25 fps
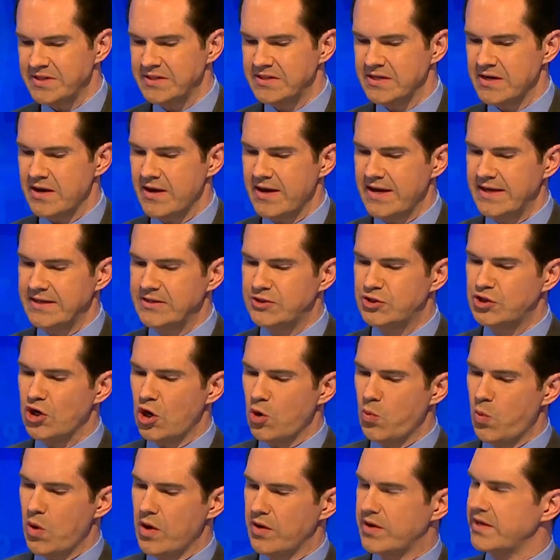tonight is Joe
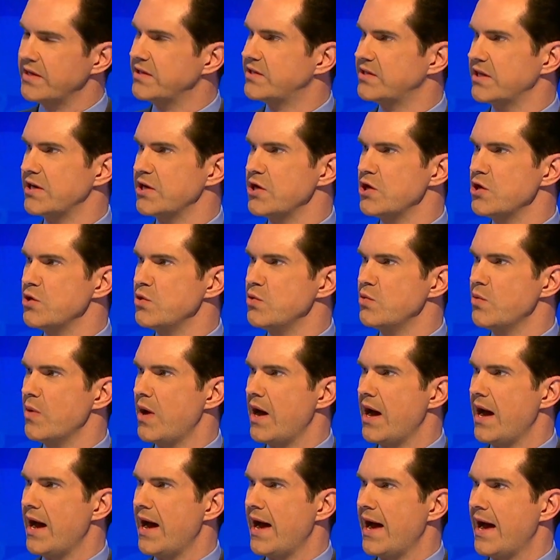Wilkinson. Are you? Yes.
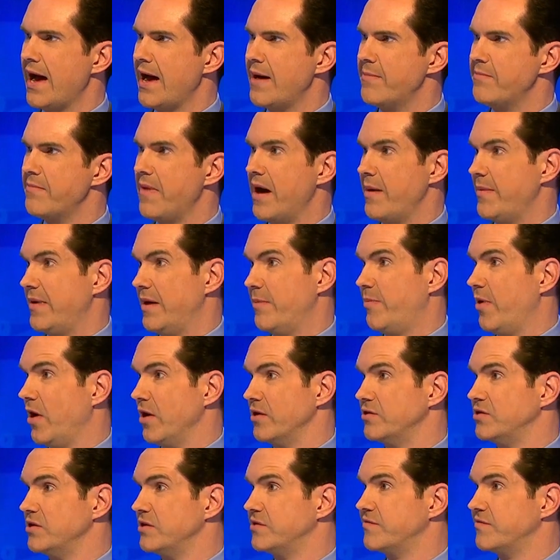Um, I mean, apologies